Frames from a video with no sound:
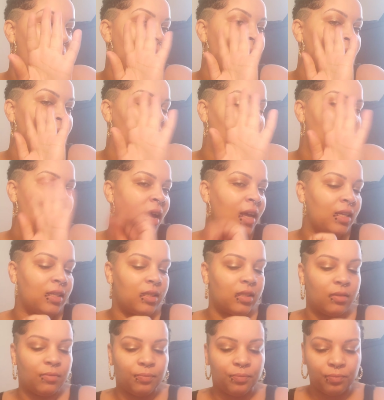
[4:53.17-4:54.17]
bad facts
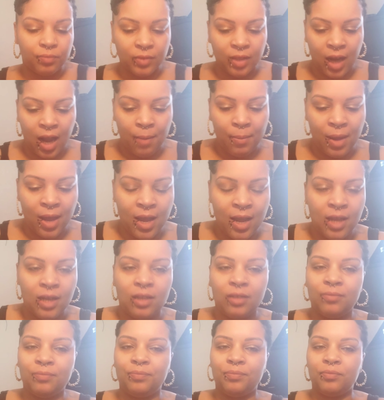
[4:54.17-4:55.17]
that I made,
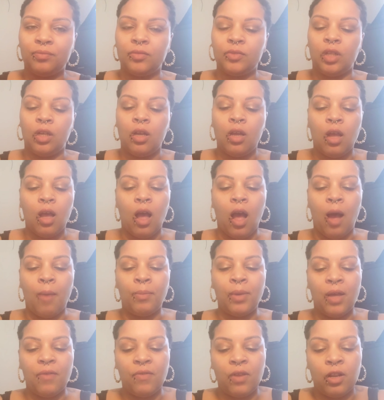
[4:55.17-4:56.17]

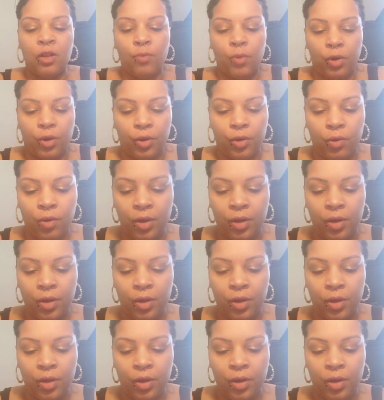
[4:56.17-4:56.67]
I'm definitely working